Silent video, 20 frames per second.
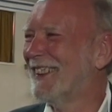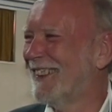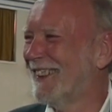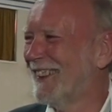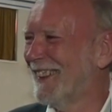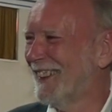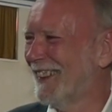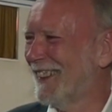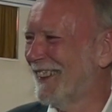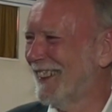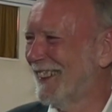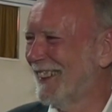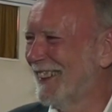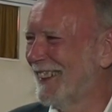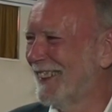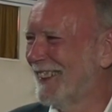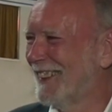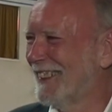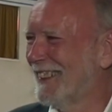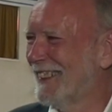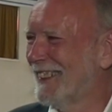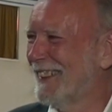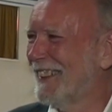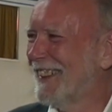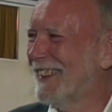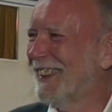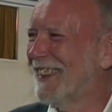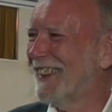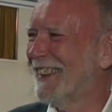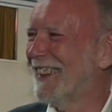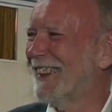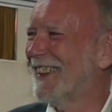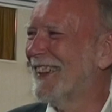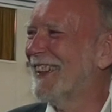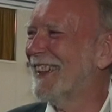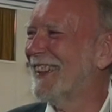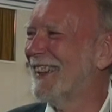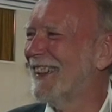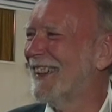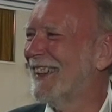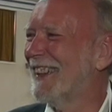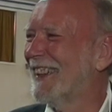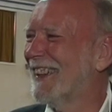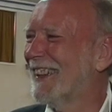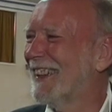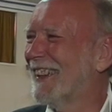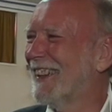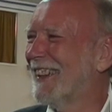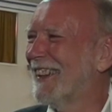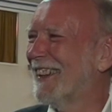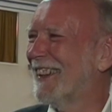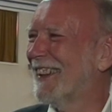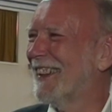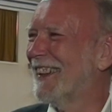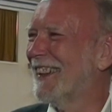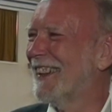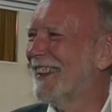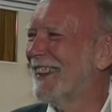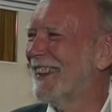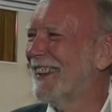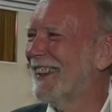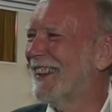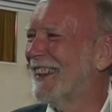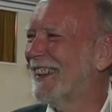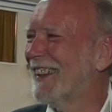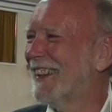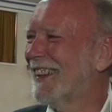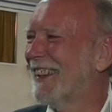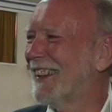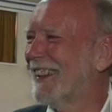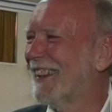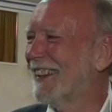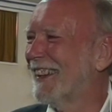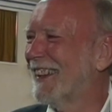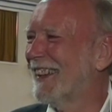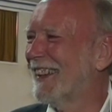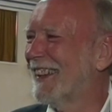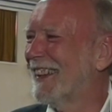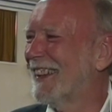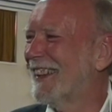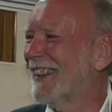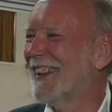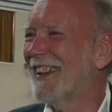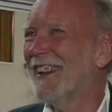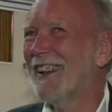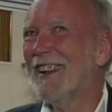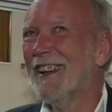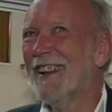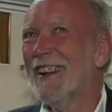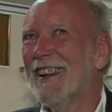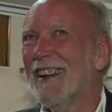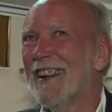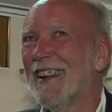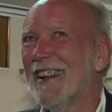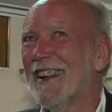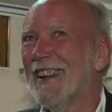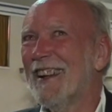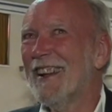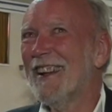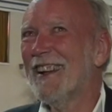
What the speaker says: This person isn't speaking.